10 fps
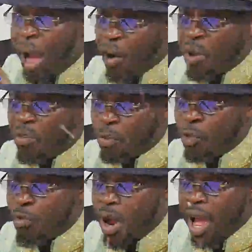ba ko fi
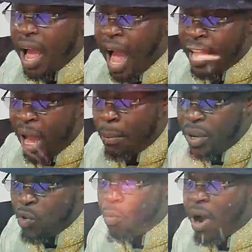o ai
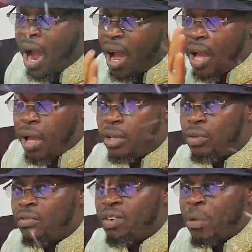abri o ma
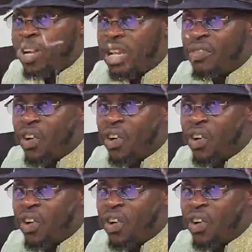fa body na fa